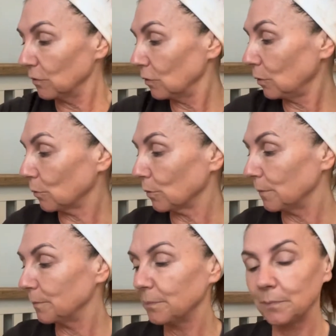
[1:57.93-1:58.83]
So
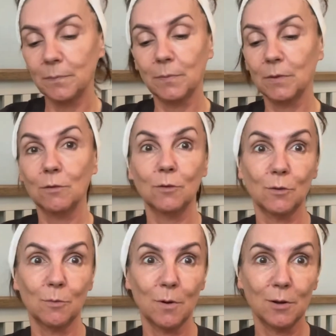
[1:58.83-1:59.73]

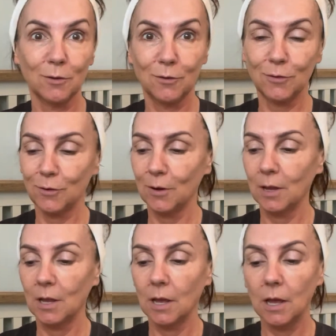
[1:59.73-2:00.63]
just watch.
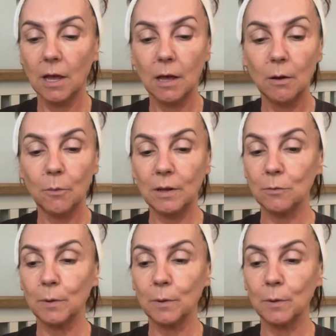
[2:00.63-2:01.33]
As we